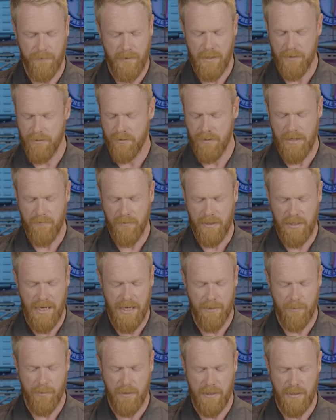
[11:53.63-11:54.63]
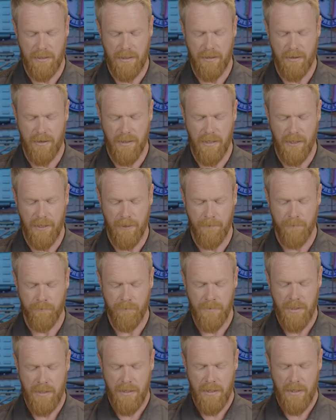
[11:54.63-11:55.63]
they should have a cable on that thing
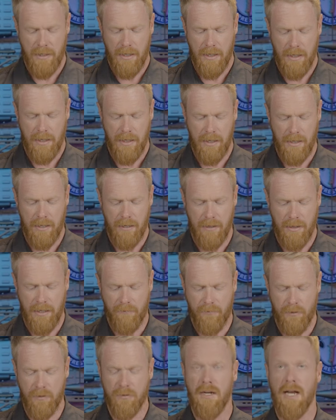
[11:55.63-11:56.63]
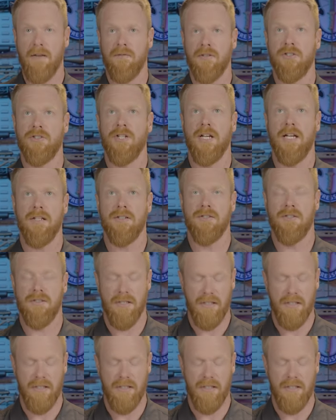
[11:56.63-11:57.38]
uh, if you're having to change